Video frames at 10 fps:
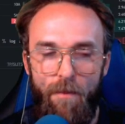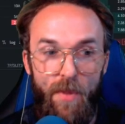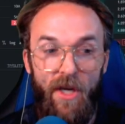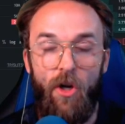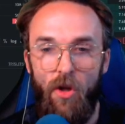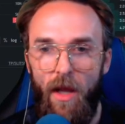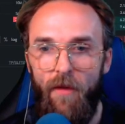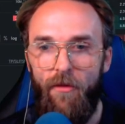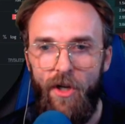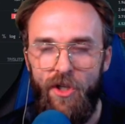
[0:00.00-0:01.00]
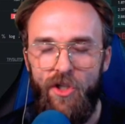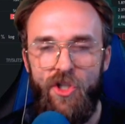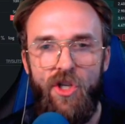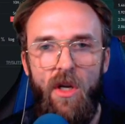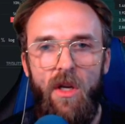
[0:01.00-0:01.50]
bigger
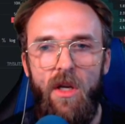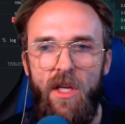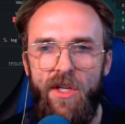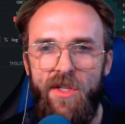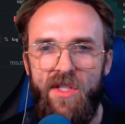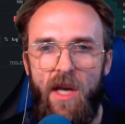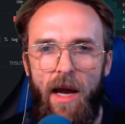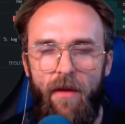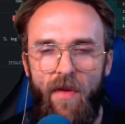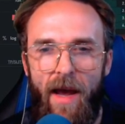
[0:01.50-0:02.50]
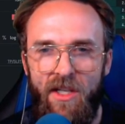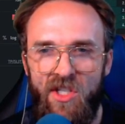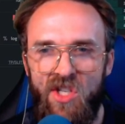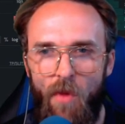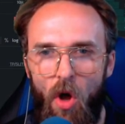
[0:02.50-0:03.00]
leverage is I've had
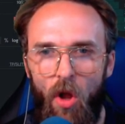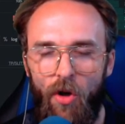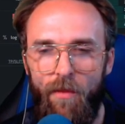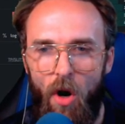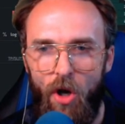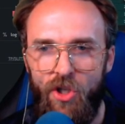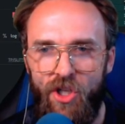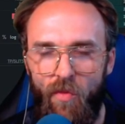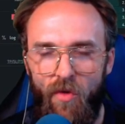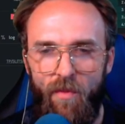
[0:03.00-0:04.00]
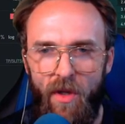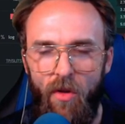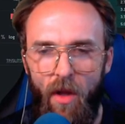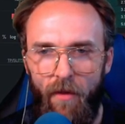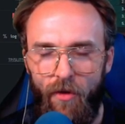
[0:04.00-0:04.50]
smaller margin with big
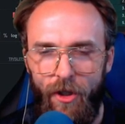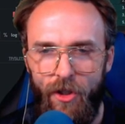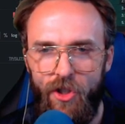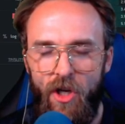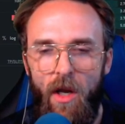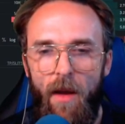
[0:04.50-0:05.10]
leverage,